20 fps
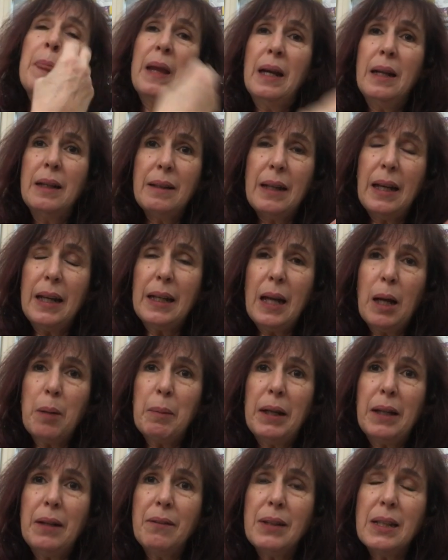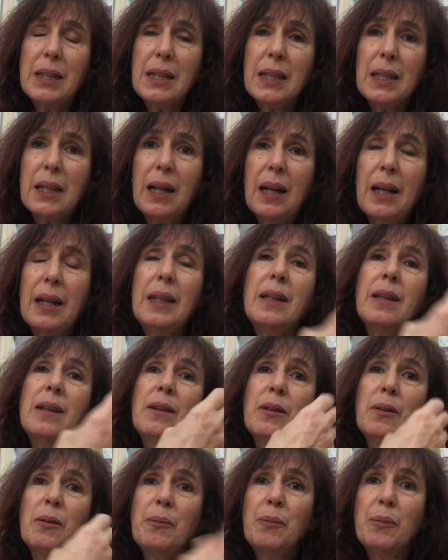take out my Invisalign,
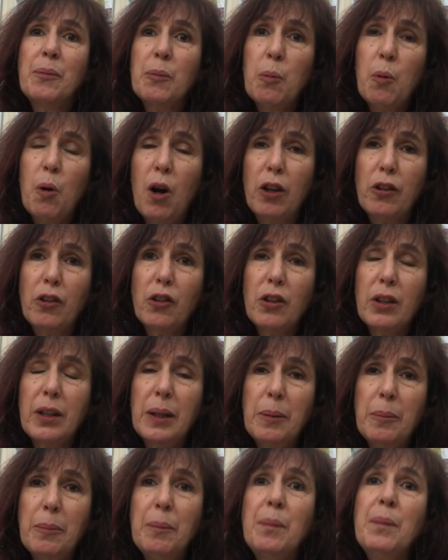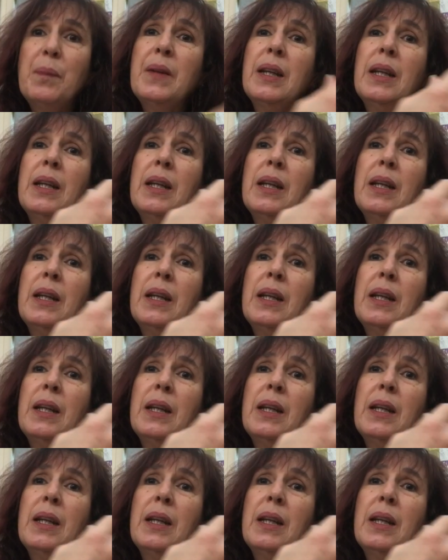wash them,